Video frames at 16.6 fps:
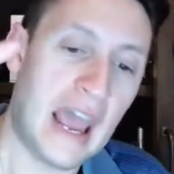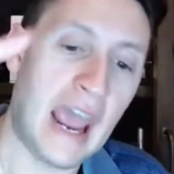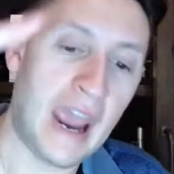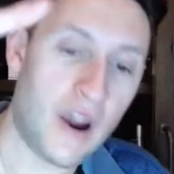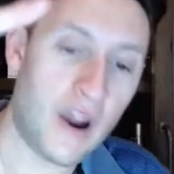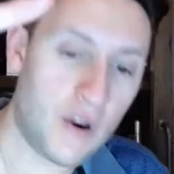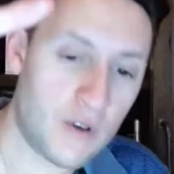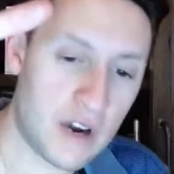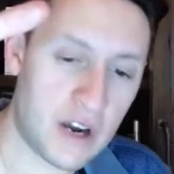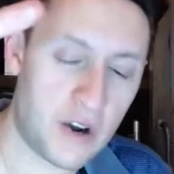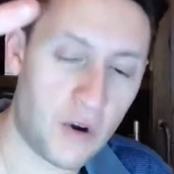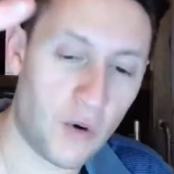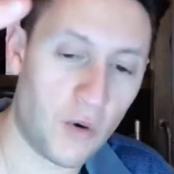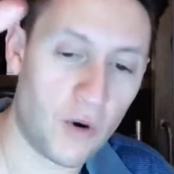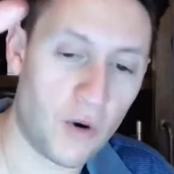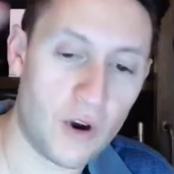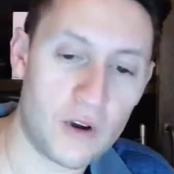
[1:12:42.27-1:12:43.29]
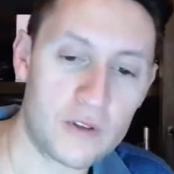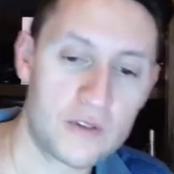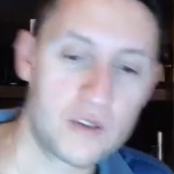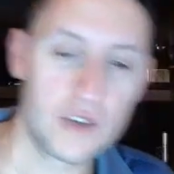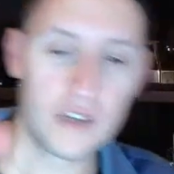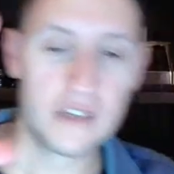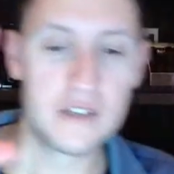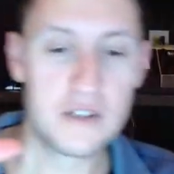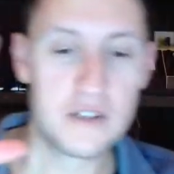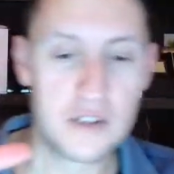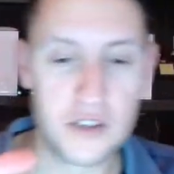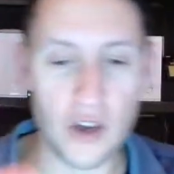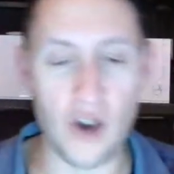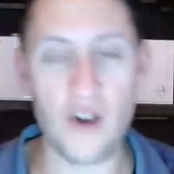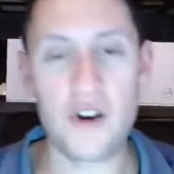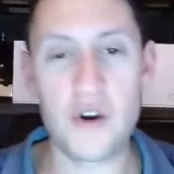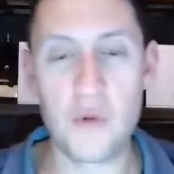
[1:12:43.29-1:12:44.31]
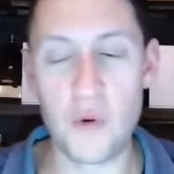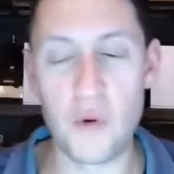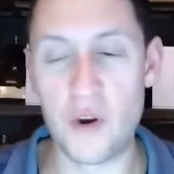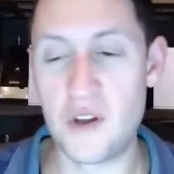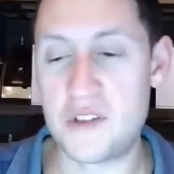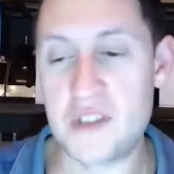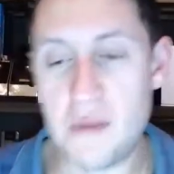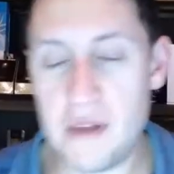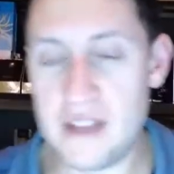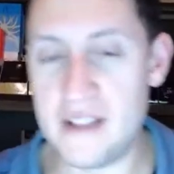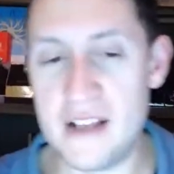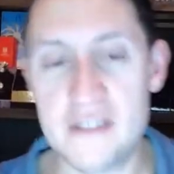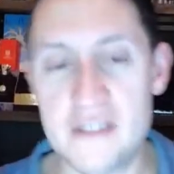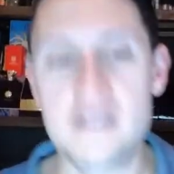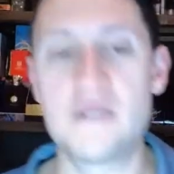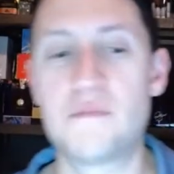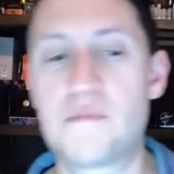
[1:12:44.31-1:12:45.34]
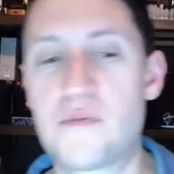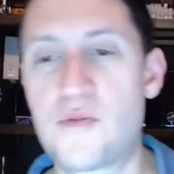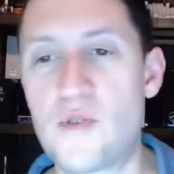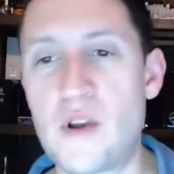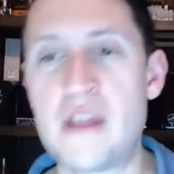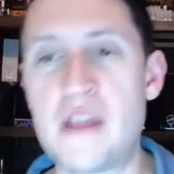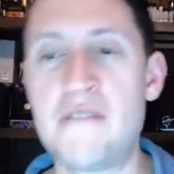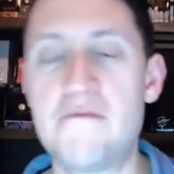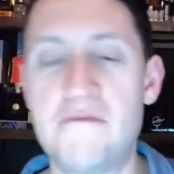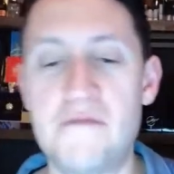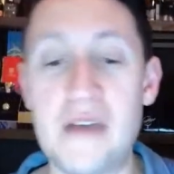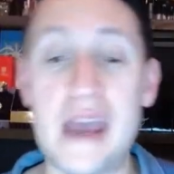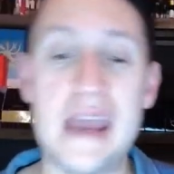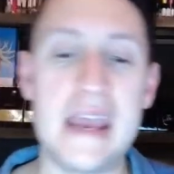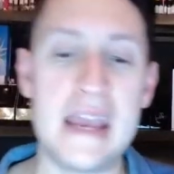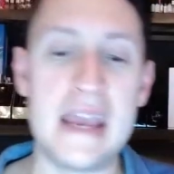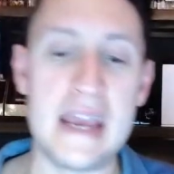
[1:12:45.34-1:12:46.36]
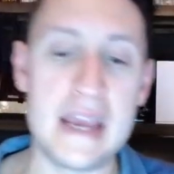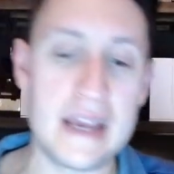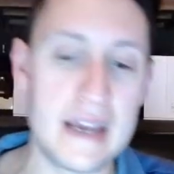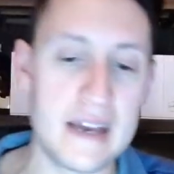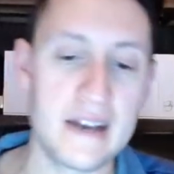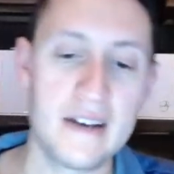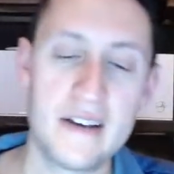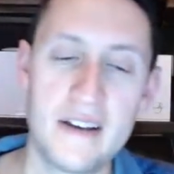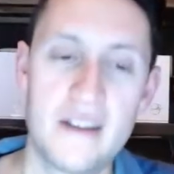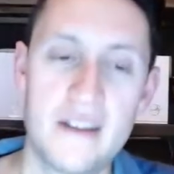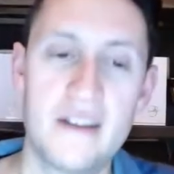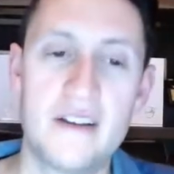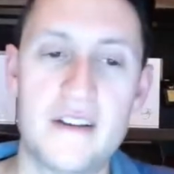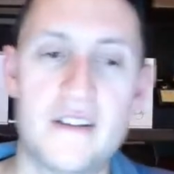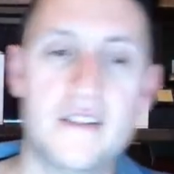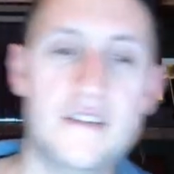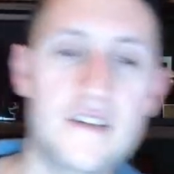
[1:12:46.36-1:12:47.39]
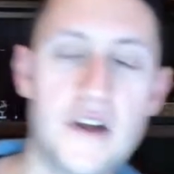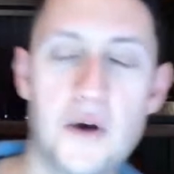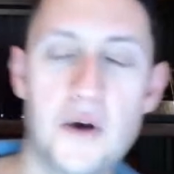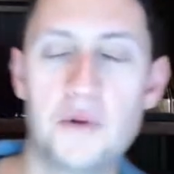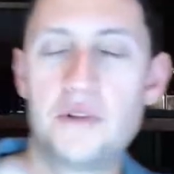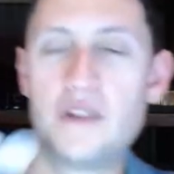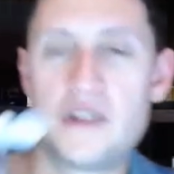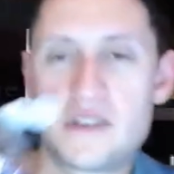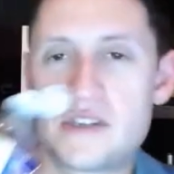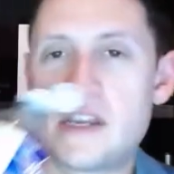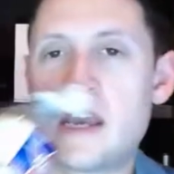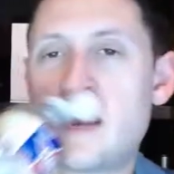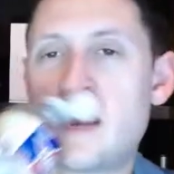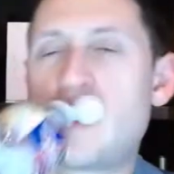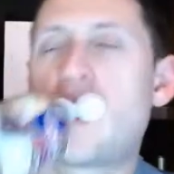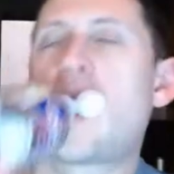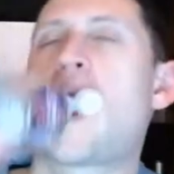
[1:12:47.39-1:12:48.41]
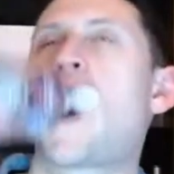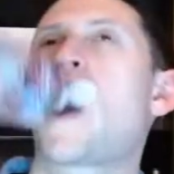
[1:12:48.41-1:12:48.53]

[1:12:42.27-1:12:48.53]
air accords, dark woods. I mean, that's some pretty vague note listing